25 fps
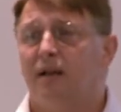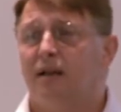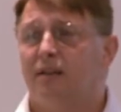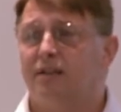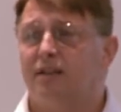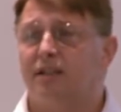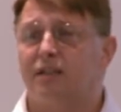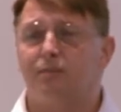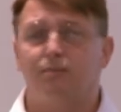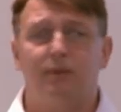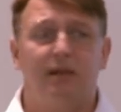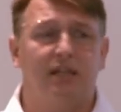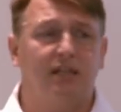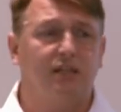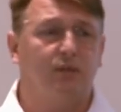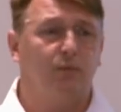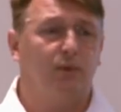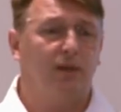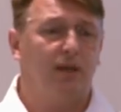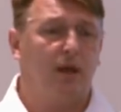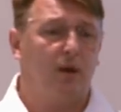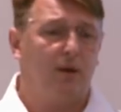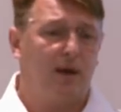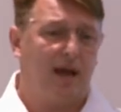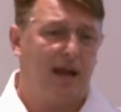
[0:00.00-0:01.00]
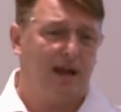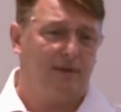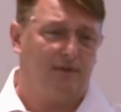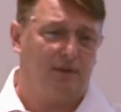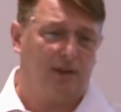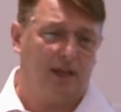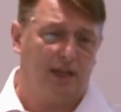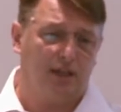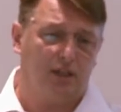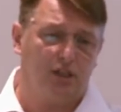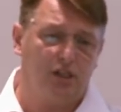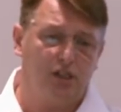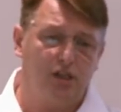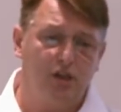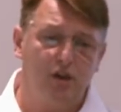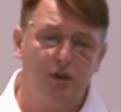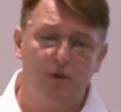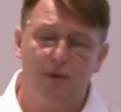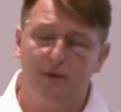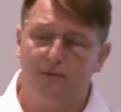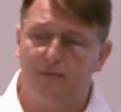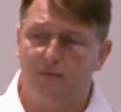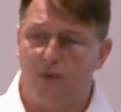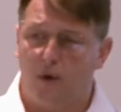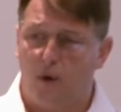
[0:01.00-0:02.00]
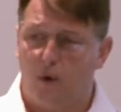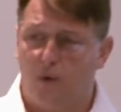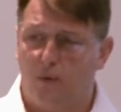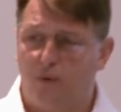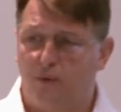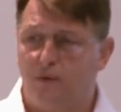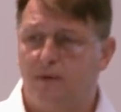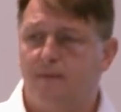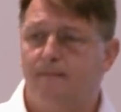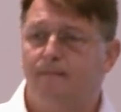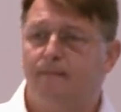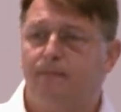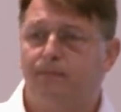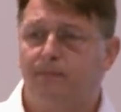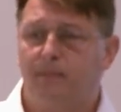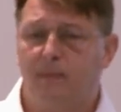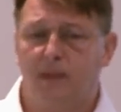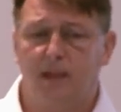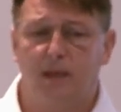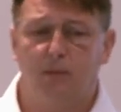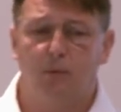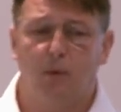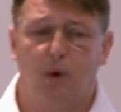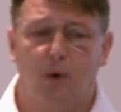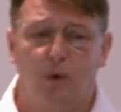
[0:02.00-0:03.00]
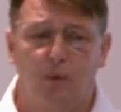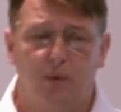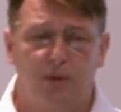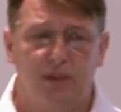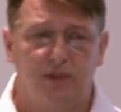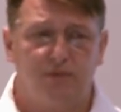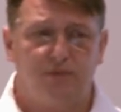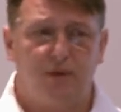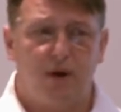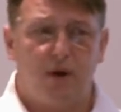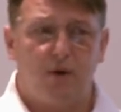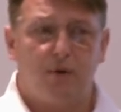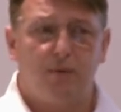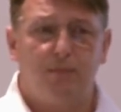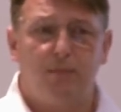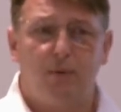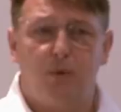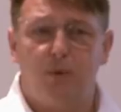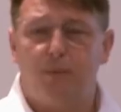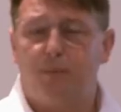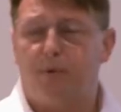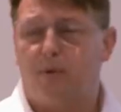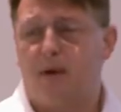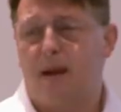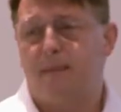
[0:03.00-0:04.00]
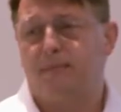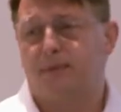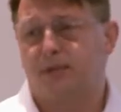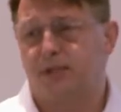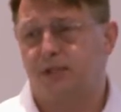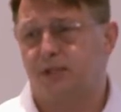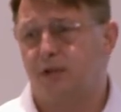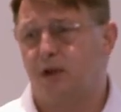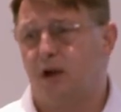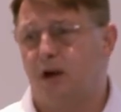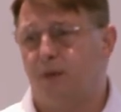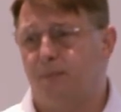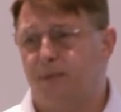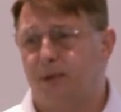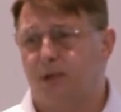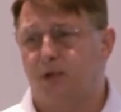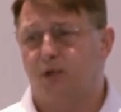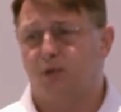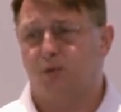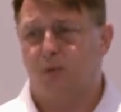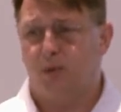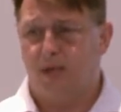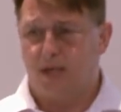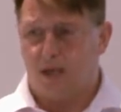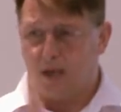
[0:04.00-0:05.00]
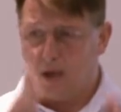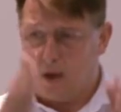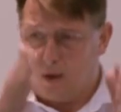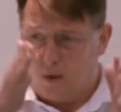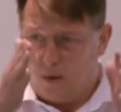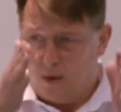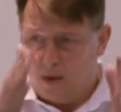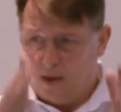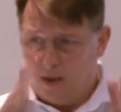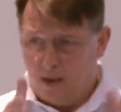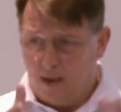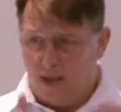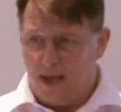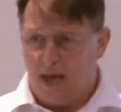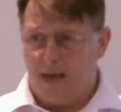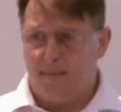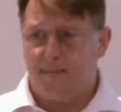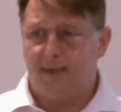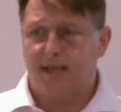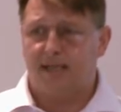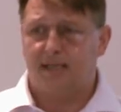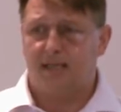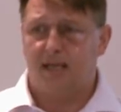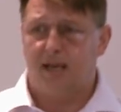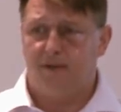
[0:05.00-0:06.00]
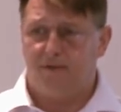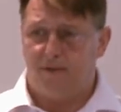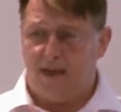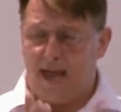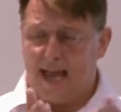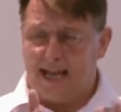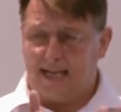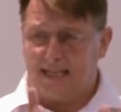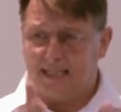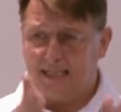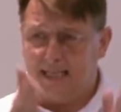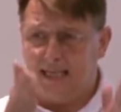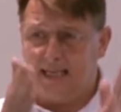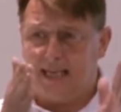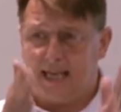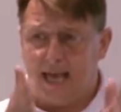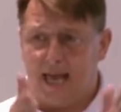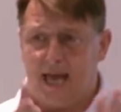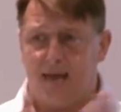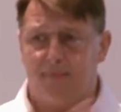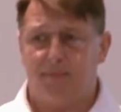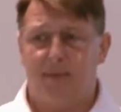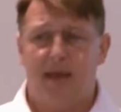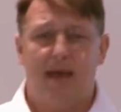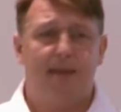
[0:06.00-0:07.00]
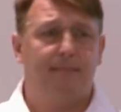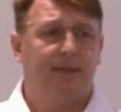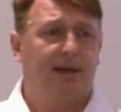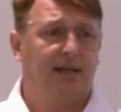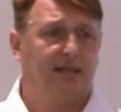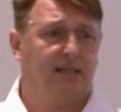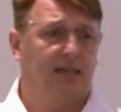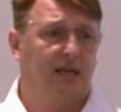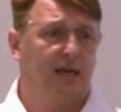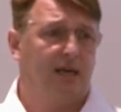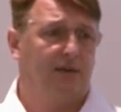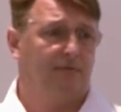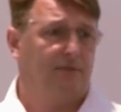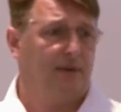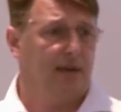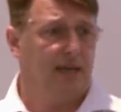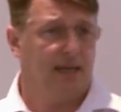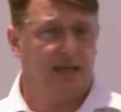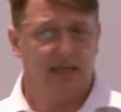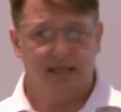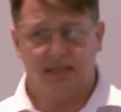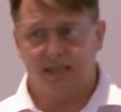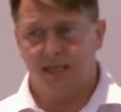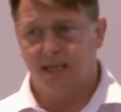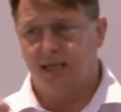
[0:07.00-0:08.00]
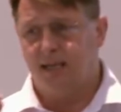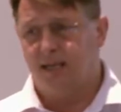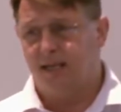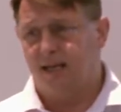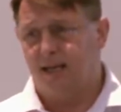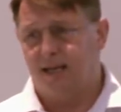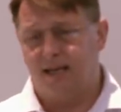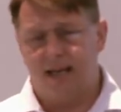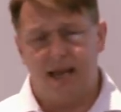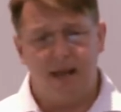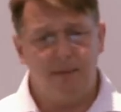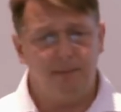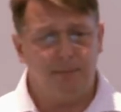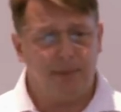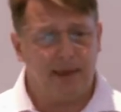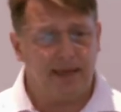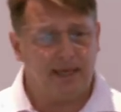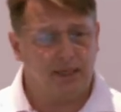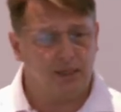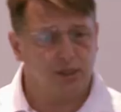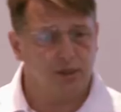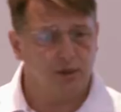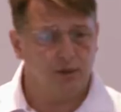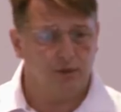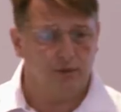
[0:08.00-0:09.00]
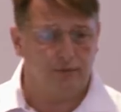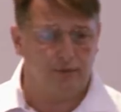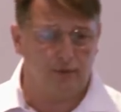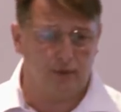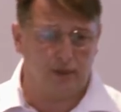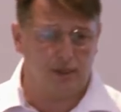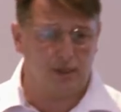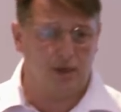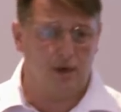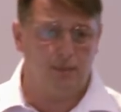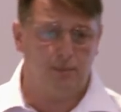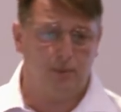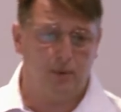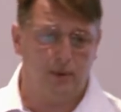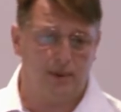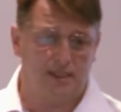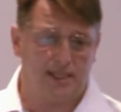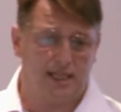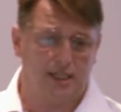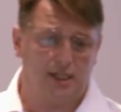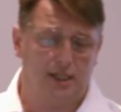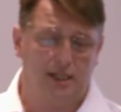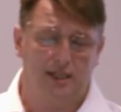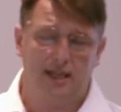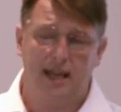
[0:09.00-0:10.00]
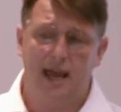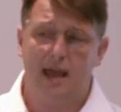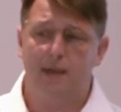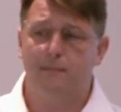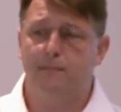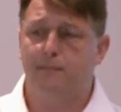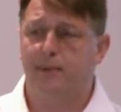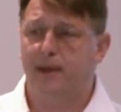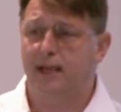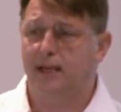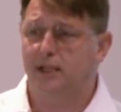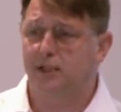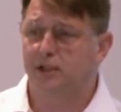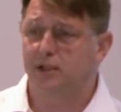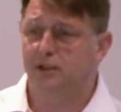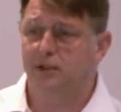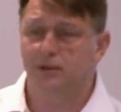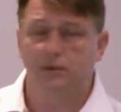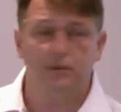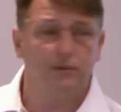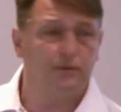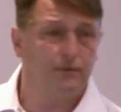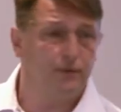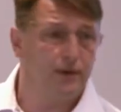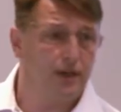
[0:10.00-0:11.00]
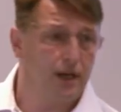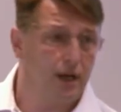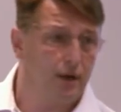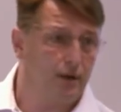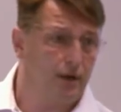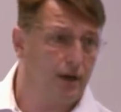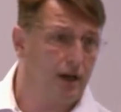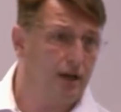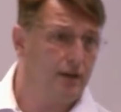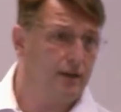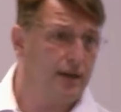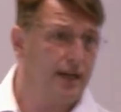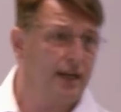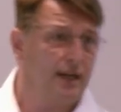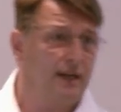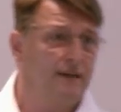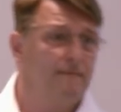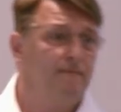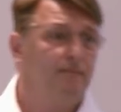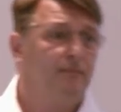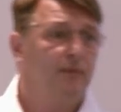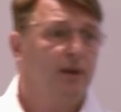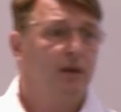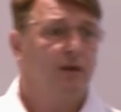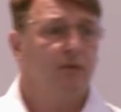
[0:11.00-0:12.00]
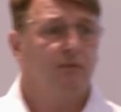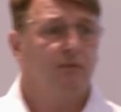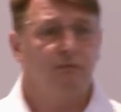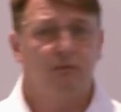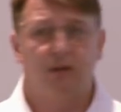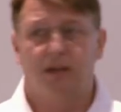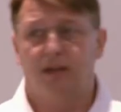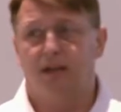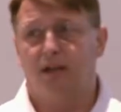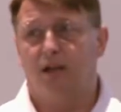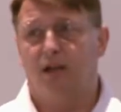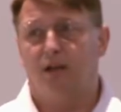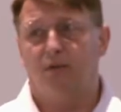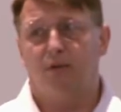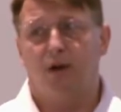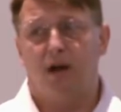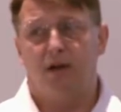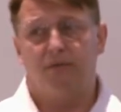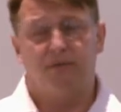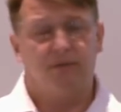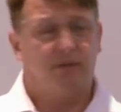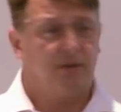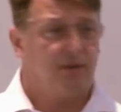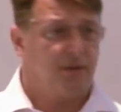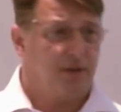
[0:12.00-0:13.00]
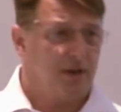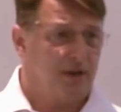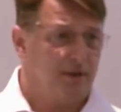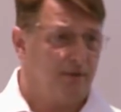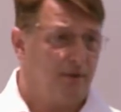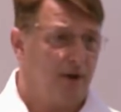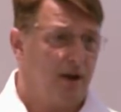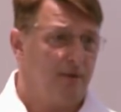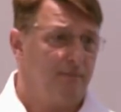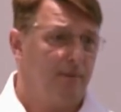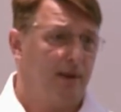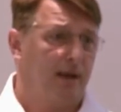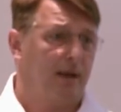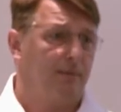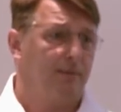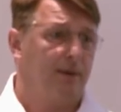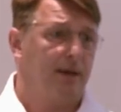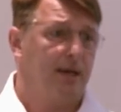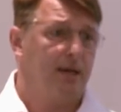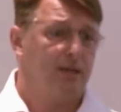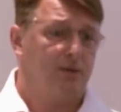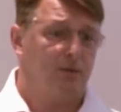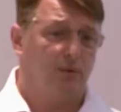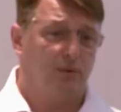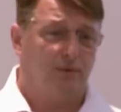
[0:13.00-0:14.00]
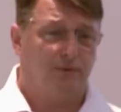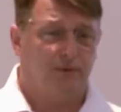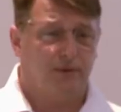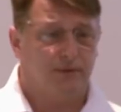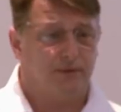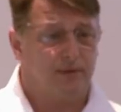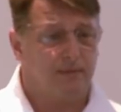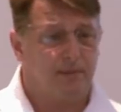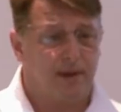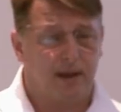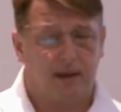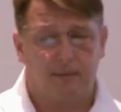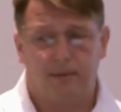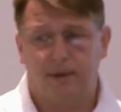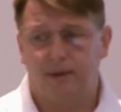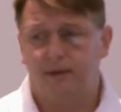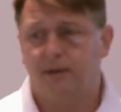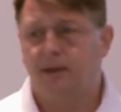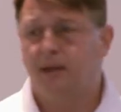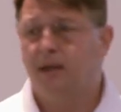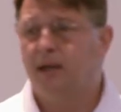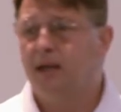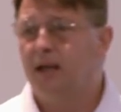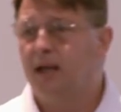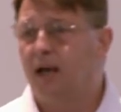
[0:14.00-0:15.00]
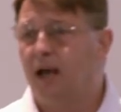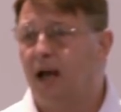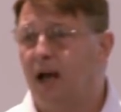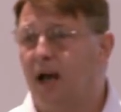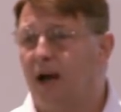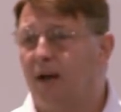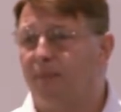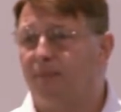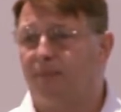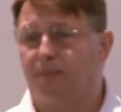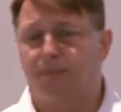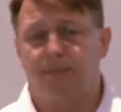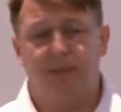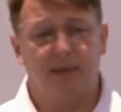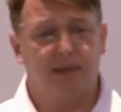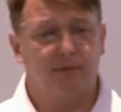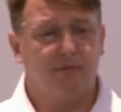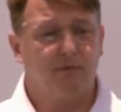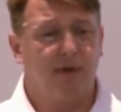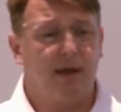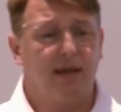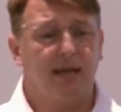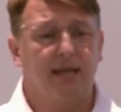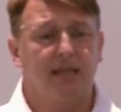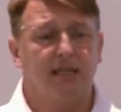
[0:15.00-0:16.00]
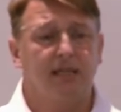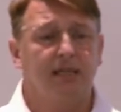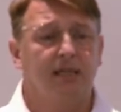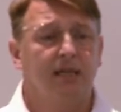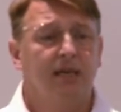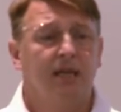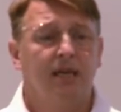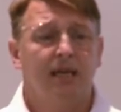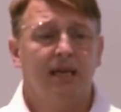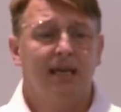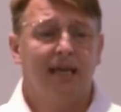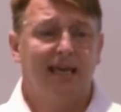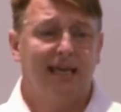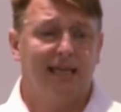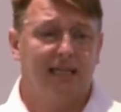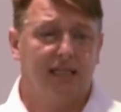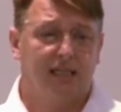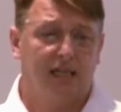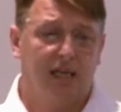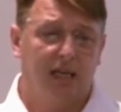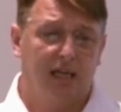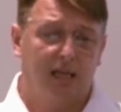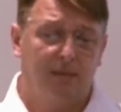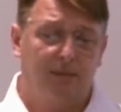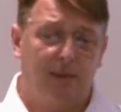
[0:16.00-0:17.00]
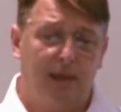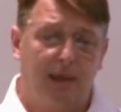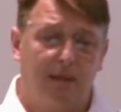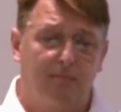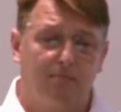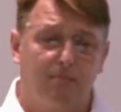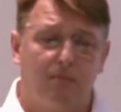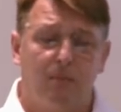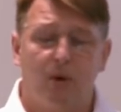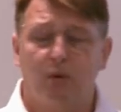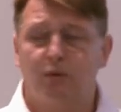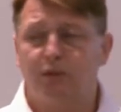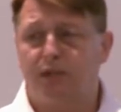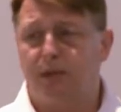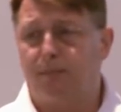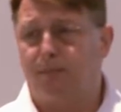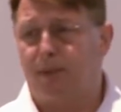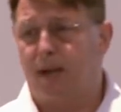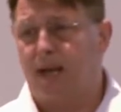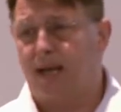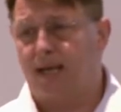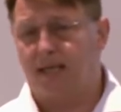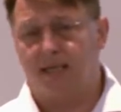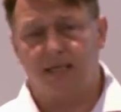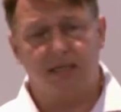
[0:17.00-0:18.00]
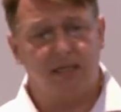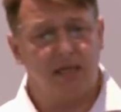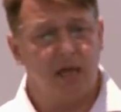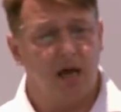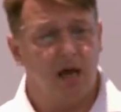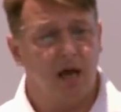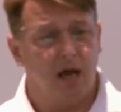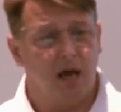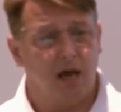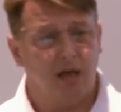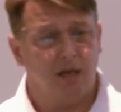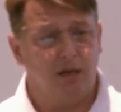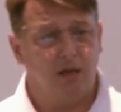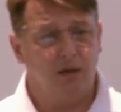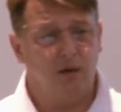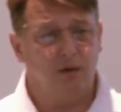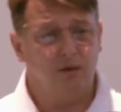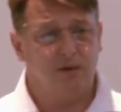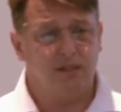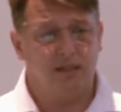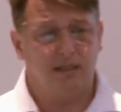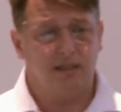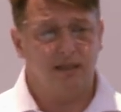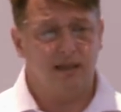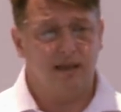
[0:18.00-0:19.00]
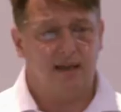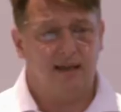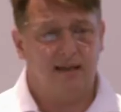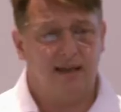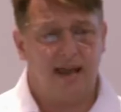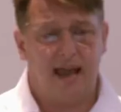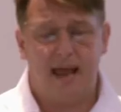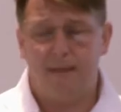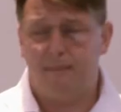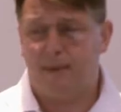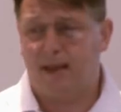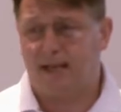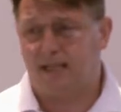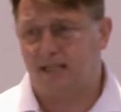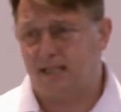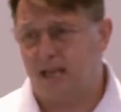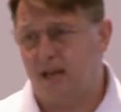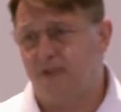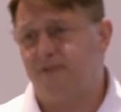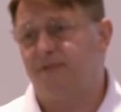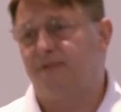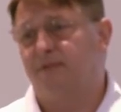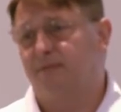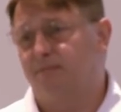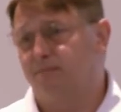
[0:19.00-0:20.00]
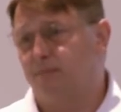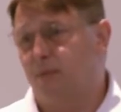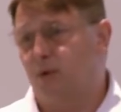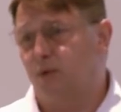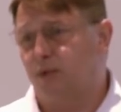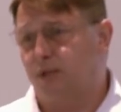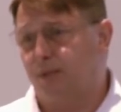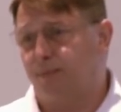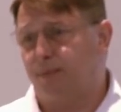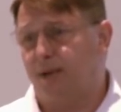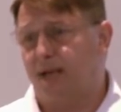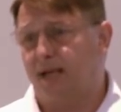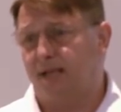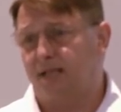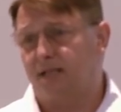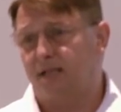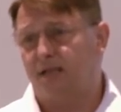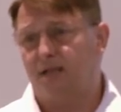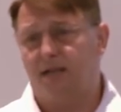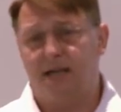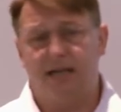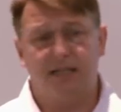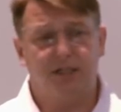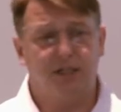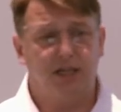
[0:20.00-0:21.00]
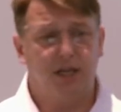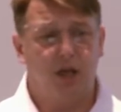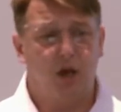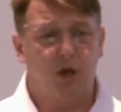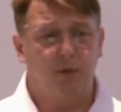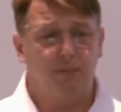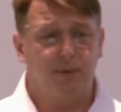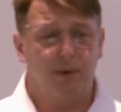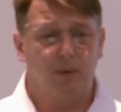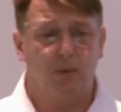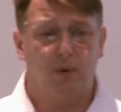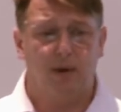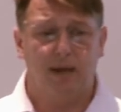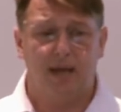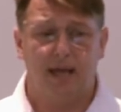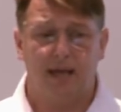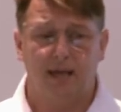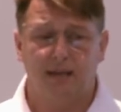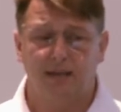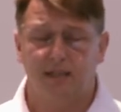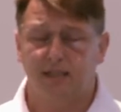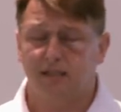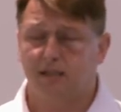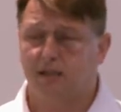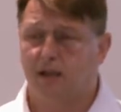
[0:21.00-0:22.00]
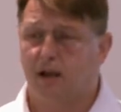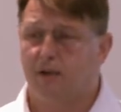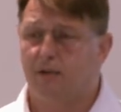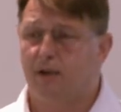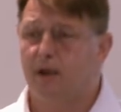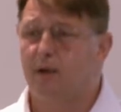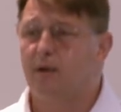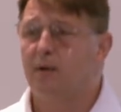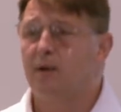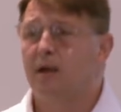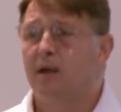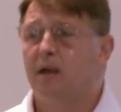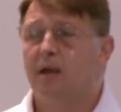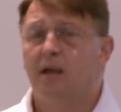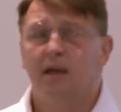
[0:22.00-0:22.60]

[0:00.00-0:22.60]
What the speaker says: And this means we don't have to get too involved in what all these variable parameters are, because we know MXF, XDCAM MXF is an MPEG-2, for example. It's actually an MPEG-2 video codec running at either the 35 megabits or the 50 megabit bit rates. It's going to be multiplexed using an MXF multiplexer, actually OP1A in this scenario.